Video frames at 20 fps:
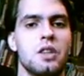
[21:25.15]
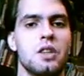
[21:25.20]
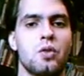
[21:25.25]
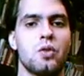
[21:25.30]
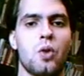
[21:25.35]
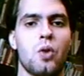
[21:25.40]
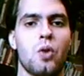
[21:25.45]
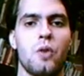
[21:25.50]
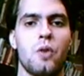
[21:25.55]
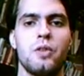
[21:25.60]

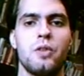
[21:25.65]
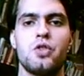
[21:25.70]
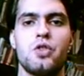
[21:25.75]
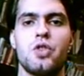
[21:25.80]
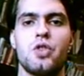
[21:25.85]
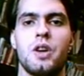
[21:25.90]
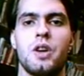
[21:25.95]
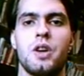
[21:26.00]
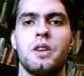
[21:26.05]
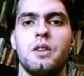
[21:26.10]

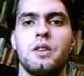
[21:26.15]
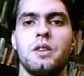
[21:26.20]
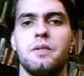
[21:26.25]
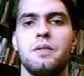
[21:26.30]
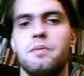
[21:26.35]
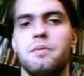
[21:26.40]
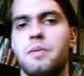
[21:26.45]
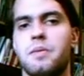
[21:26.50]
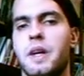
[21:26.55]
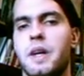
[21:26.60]

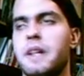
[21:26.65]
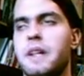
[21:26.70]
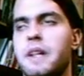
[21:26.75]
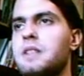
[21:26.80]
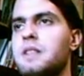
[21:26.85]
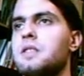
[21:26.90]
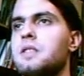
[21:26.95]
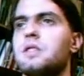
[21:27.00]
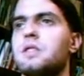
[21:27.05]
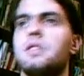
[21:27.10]
Yanukovych
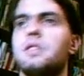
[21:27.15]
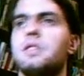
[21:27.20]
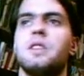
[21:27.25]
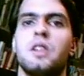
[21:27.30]
and